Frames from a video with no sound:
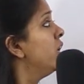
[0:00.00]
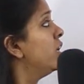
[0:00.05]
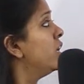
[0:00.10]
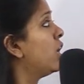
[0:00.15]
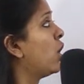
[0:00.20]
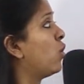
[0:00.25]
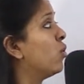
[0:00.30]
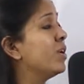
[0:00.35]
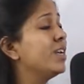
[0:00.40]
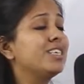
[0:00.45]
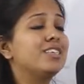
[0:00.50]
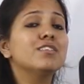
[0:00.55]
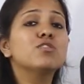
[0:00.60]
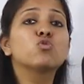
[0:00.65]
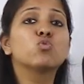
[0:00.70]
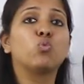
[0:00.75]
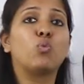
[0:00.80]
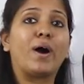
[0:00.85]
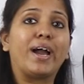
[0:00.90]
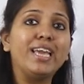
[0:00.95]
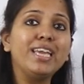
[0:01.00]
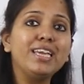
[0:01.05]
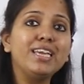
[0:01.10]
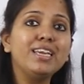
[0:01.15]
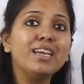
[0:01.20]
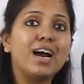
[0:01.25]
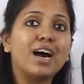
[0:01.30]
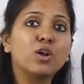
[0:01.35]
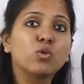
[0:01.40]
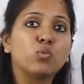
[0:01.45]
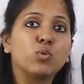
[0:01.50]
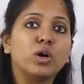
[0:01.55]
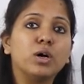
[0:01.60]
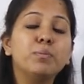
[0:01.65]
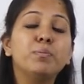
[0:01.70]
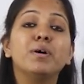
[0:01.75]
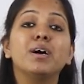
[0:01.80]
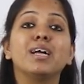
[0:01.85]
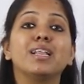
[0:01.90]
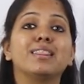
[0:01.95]
Now, it is YER
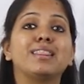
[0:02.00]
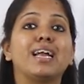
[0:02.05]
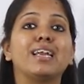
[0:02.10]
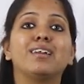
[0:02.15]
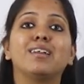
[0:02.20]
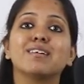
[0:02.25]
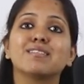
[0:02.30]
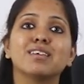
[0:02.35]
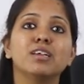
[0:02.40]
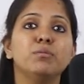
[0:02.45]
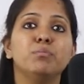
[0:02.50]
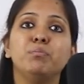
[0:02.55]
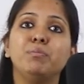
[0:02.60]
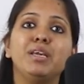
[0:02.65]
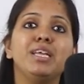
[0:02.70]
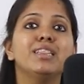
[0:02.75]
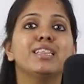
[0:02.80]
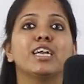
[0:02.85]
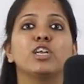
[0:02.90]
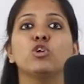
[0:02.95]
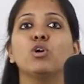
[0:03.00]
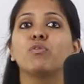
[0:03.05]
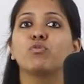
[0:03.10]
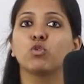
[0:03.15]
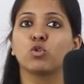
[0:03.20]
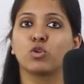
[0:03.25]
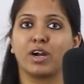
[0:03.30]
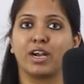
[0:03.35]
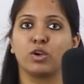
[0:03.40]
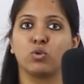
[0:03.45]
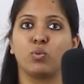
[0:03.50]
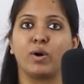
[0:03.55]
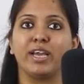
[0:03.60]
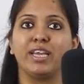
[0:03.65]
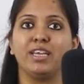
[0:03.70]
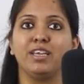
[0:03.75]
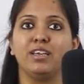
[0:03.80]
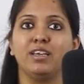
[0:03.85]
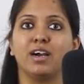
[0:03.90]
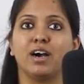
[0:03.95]
verb. That doesn't mean that you have to cut
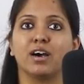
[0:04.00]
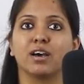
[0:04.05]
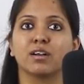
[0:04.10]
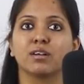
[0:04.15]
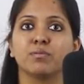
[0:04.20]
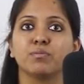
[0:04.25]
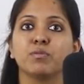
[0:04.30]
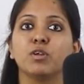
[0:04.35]
YER.